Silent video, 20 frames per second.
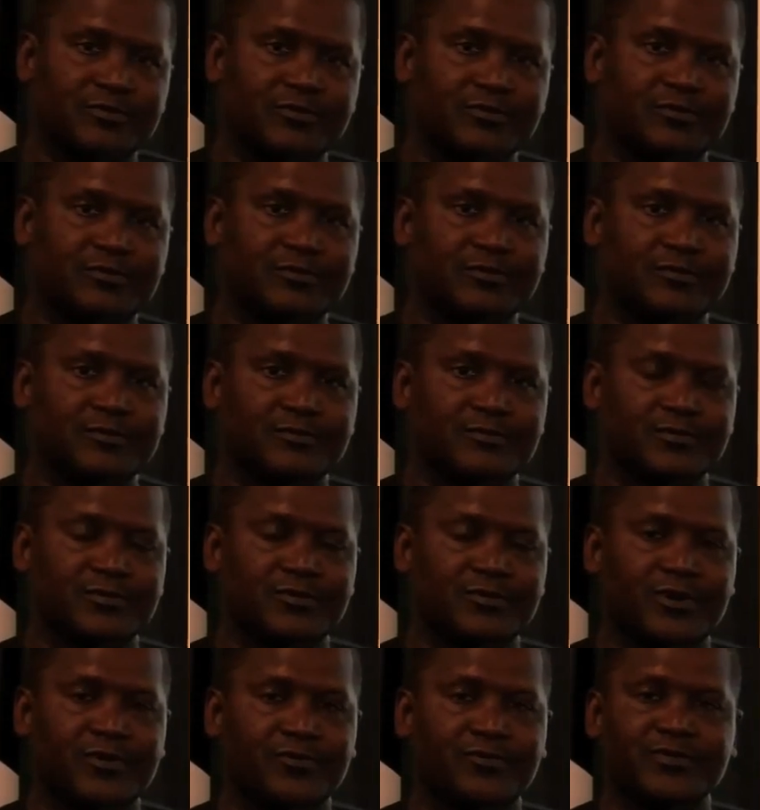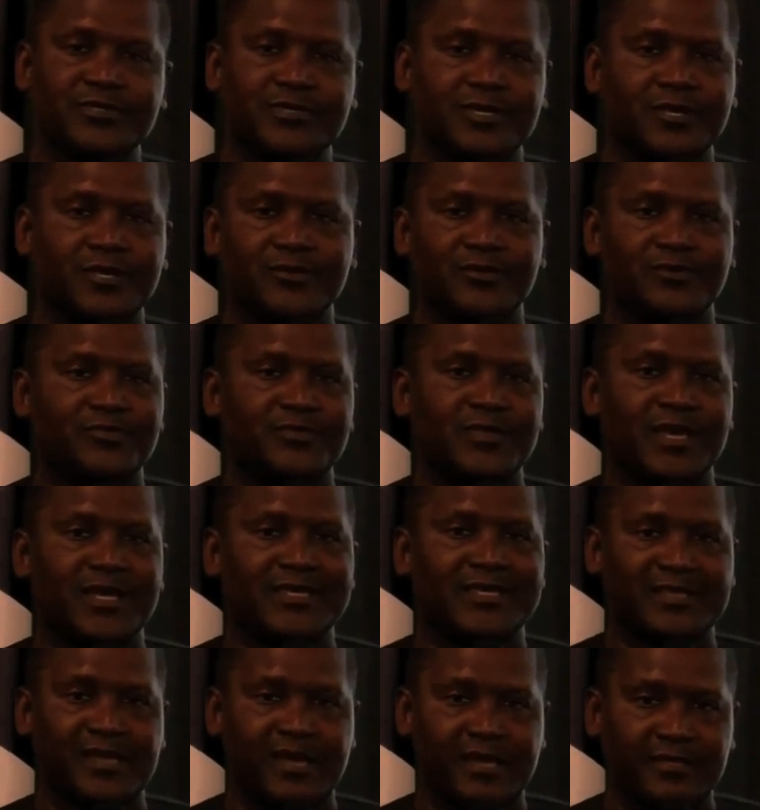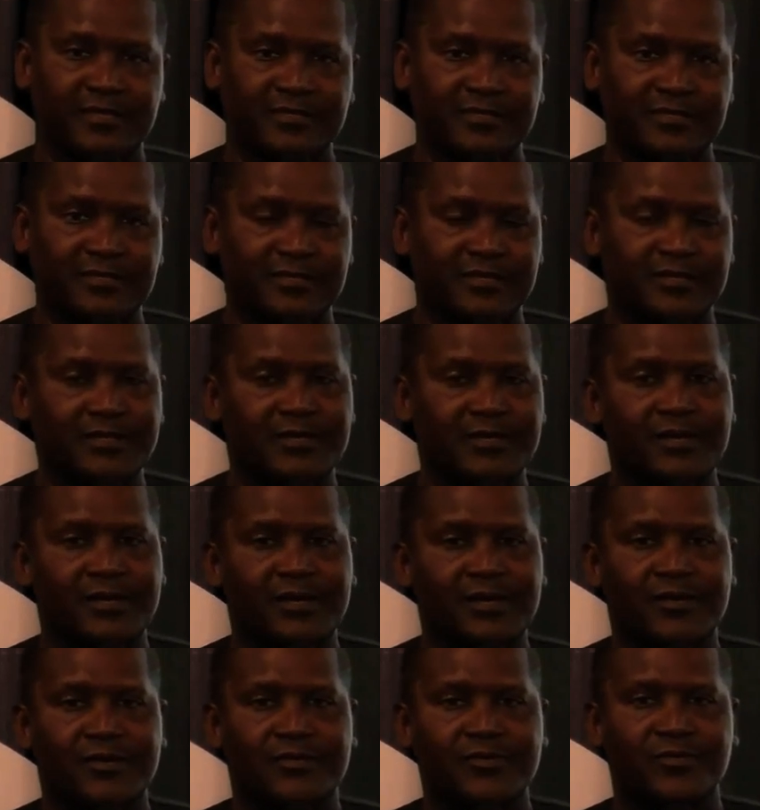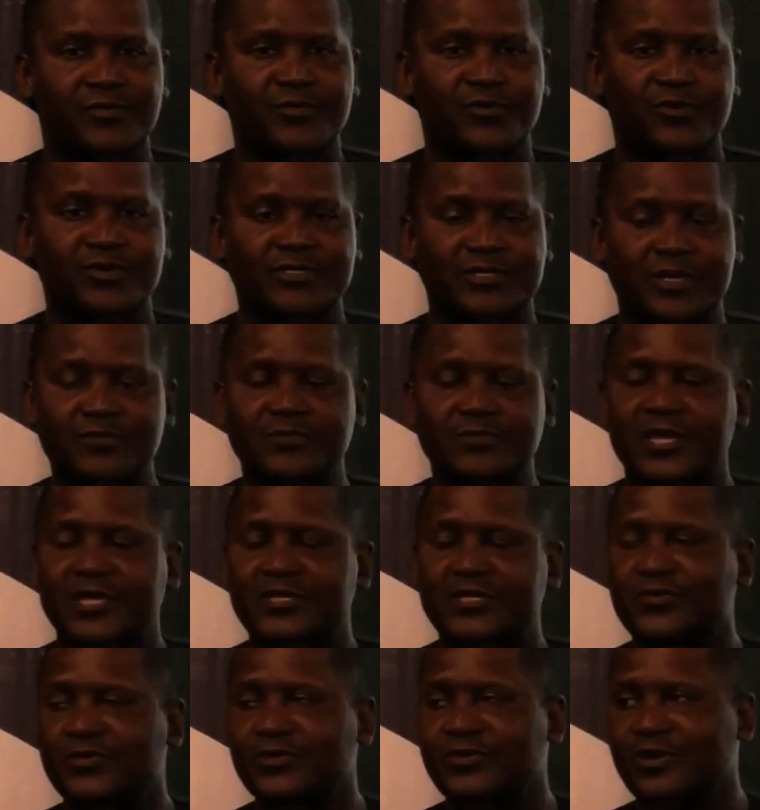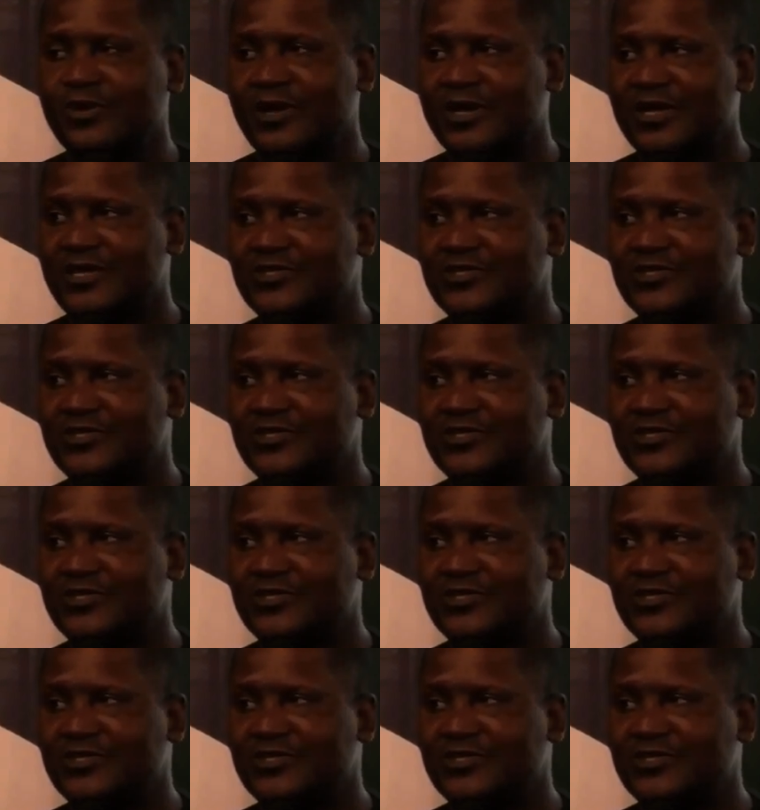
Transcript: You know, we were not scared of their size. You know, because sometimes when you